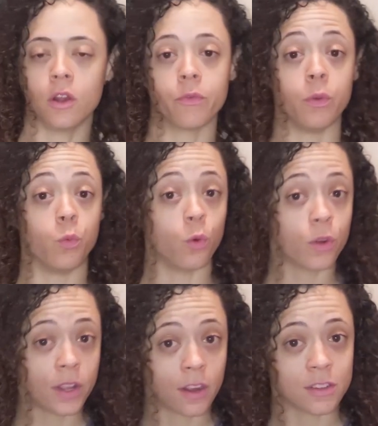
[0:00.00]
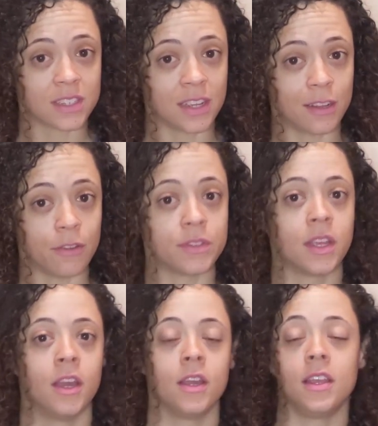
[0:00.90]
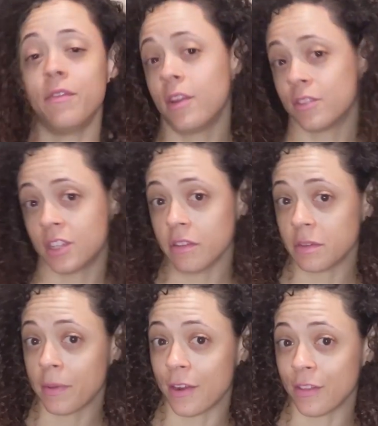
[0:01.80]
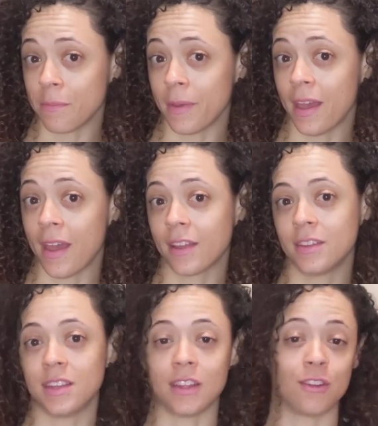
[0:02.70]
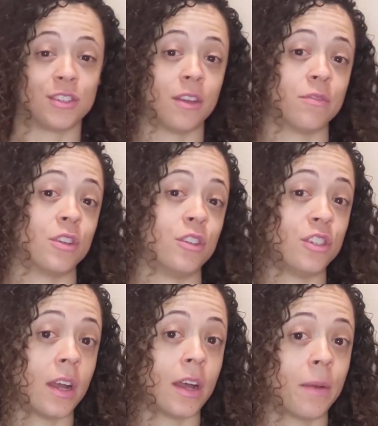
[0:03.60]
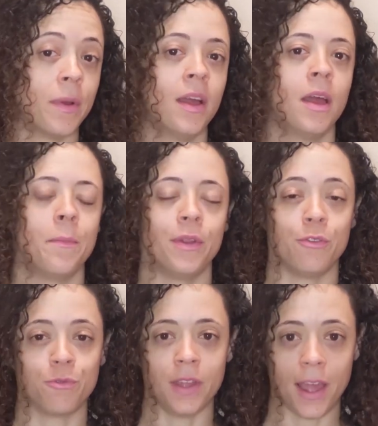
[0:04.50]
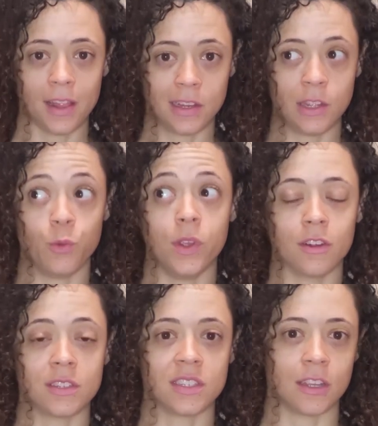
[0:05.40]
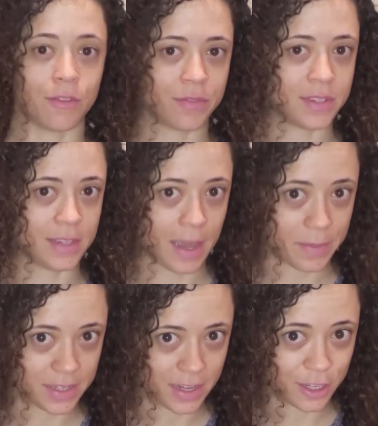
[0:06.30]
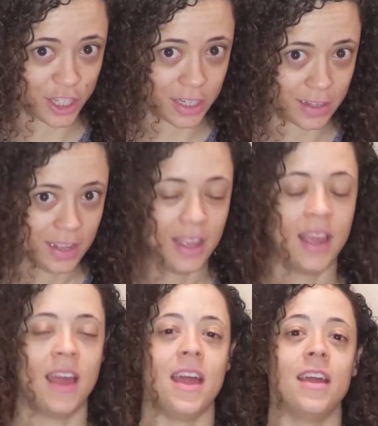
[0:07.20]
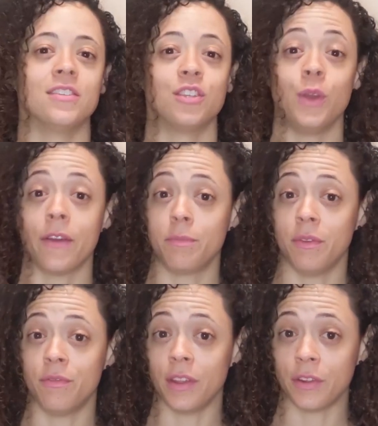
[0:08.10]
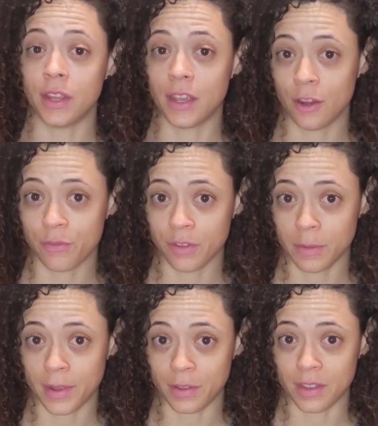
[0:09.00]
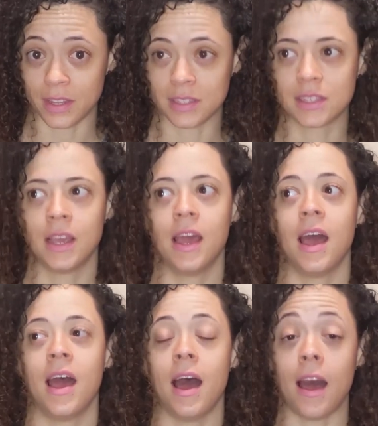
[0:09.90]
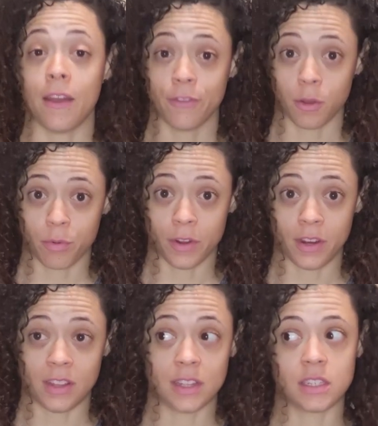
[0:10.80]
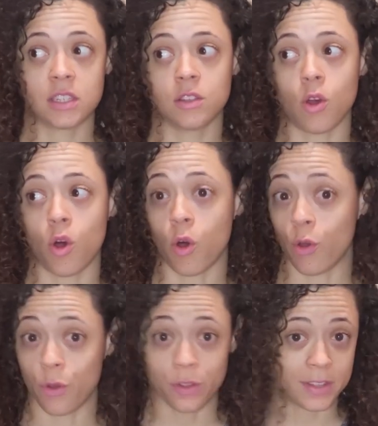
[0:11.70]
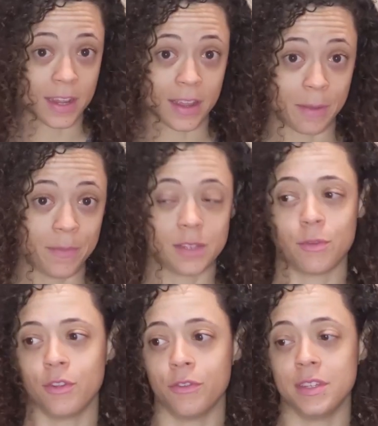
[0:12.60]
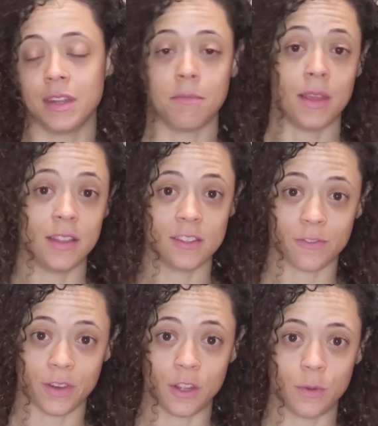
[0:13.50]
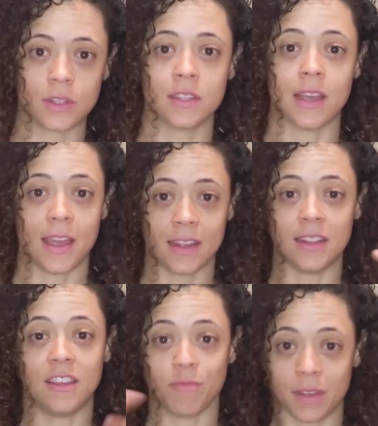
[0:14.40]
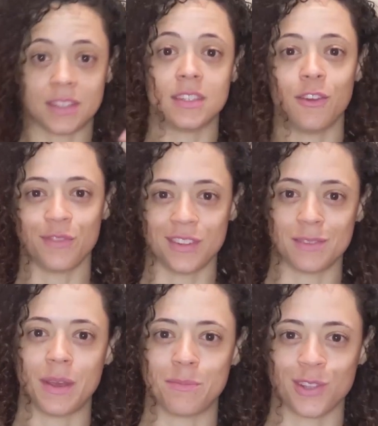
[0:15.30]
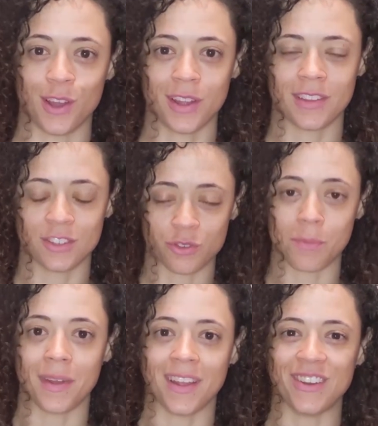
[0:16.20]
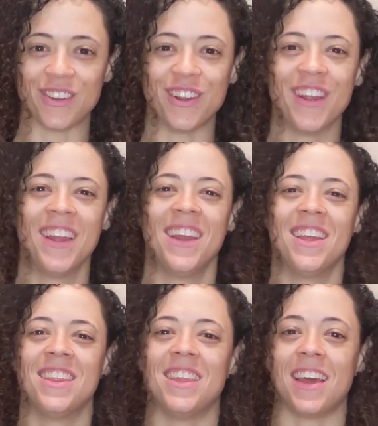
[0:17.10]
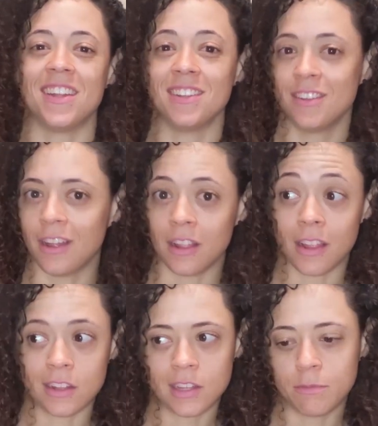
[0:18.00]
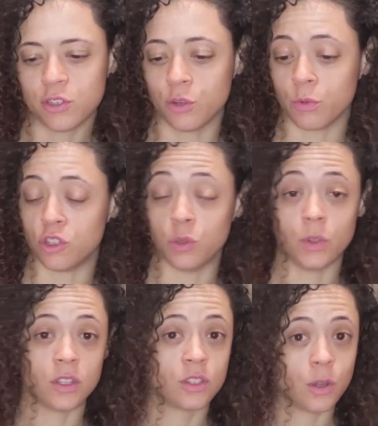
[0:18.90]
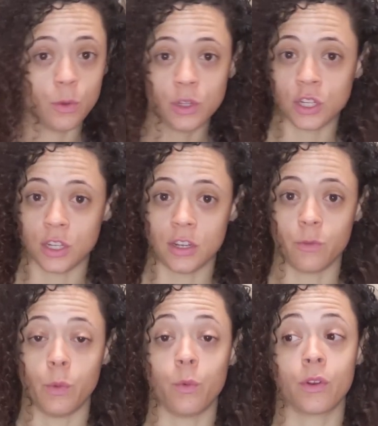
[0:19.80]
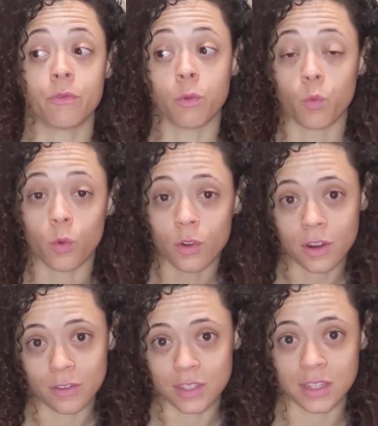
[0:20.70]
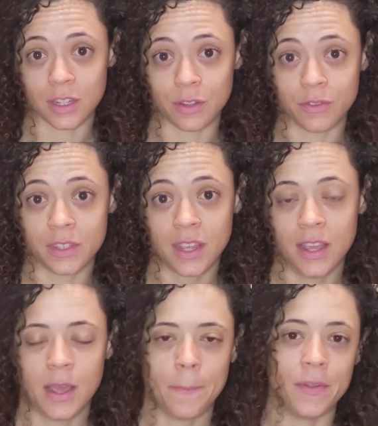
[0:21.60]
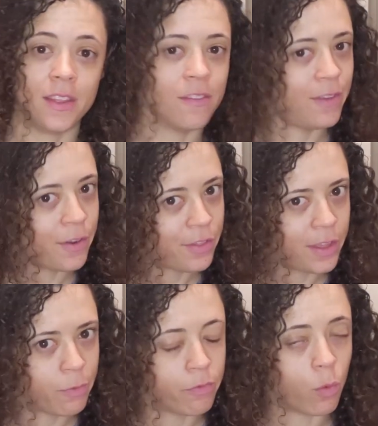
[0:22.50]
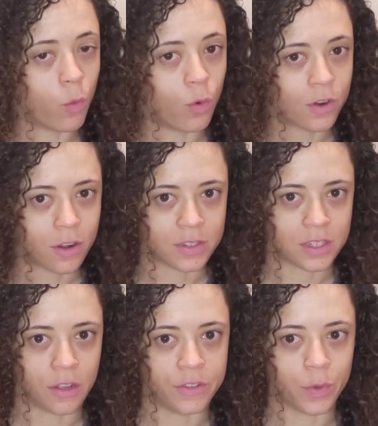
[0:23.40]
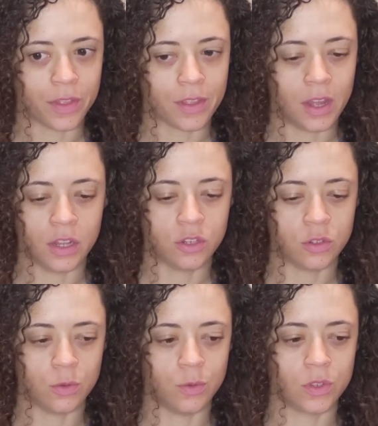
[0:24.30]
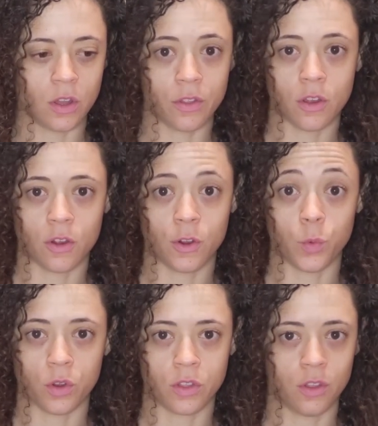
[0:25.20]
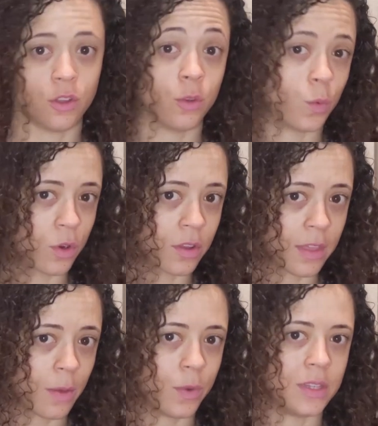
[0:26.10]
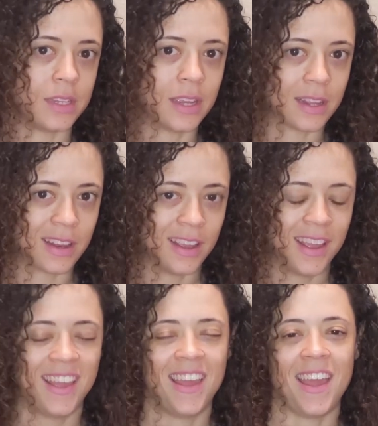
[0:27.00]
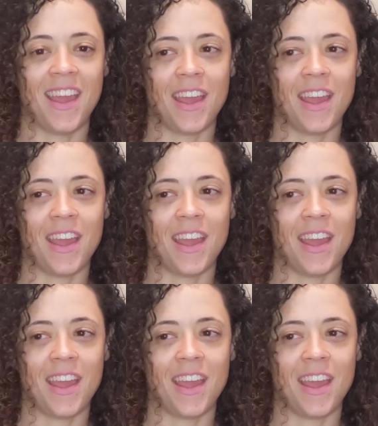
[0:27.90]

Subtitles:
think we are rewarding ourselves, giving ourselves a pat on the back, telling ourselves good job, but in reality we are self-sabotaging. And so you have to be very careful about this. I fall prey to this all the time. That's part of the reason I made this video, is because I had to myself this pep talk and this reminder that a lot of times, we're doing so good, we want to reward ourselves, but then the very thing we reward ourselves with undoes all the hard work, the good work that we did.